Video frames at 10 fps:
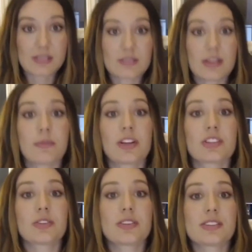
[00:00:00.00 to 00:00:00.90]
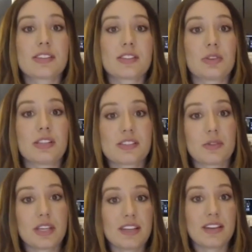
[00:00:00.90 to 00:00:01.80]
I'm wearing a shirt that says Greens
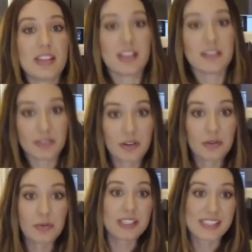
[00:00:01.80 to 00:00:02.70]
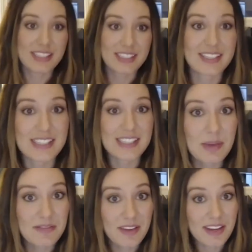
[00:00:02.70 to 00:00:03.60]
Queen for a reason, because it's
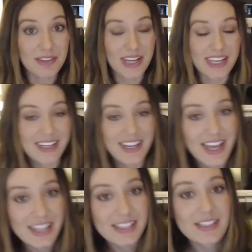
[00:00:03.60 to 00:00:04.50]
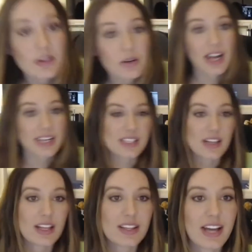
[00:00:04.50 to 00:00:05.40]
my favorite. And so I sell
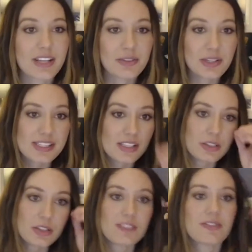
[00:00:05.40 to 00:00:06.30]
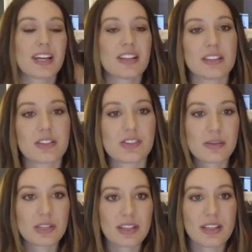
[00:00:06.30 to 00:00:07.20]
a lot of greens, and you're going to find that there's
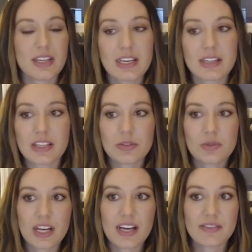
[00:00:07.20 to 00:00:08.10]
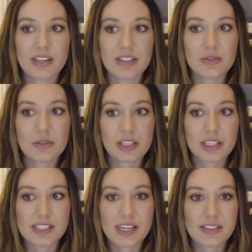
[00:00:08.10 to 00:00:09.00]
something that you love that you are going to
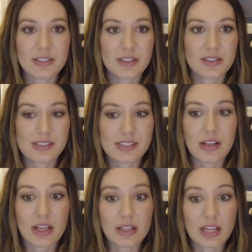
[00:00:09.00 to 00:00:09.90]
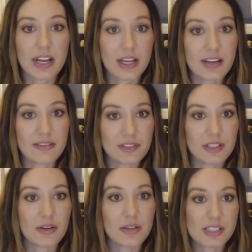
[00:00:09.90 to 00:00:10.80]
tend to sell a lot of,
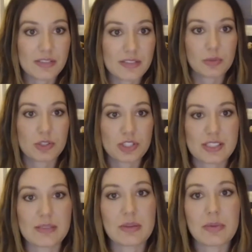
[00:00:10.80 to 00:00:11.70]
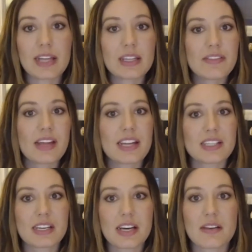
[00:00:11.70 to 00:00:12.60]
because if you're pushing something. But I love that
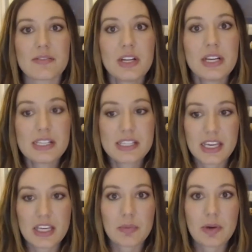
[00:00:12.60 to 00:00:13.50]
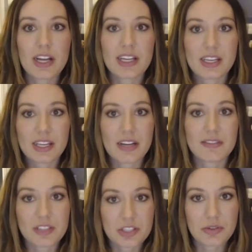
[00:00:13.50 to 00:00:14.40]
idea of taking a product and kind of
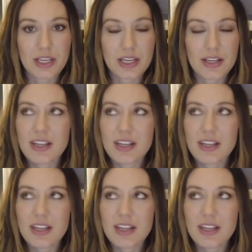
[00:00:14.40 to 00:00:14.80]
featuring it.